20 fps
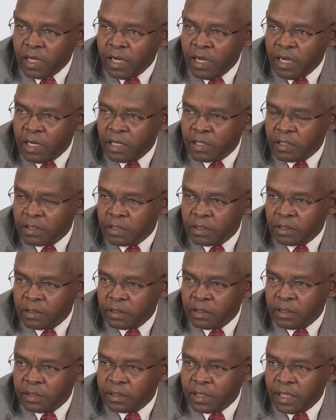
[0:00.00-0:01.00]
And
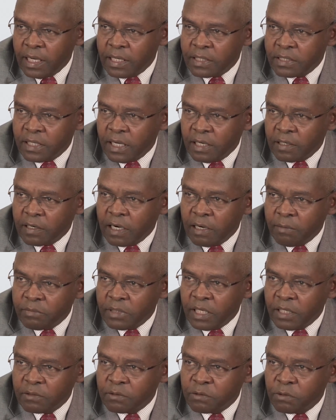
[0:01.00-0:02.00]
it has now
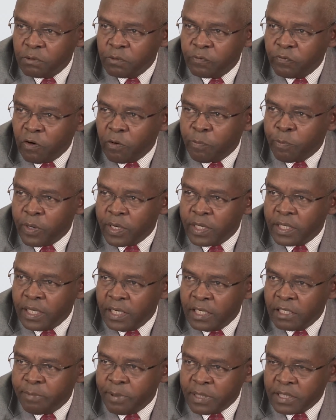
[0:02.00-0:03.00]
come down to
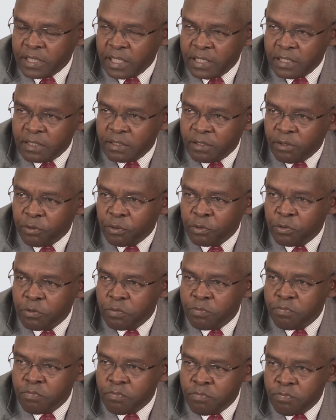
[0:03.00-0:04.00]
4.8%
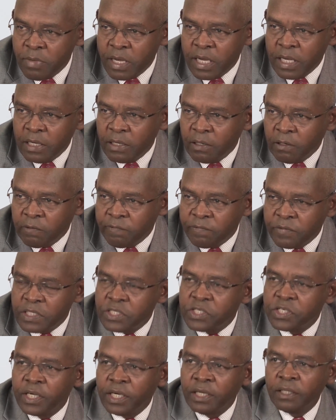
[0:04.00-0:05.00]
through May of
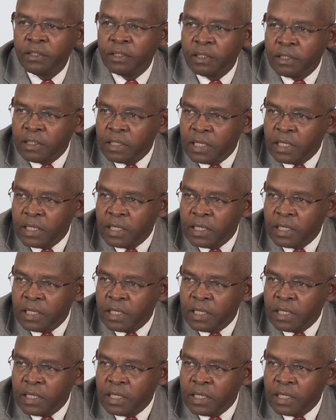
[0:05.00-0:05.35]
this year.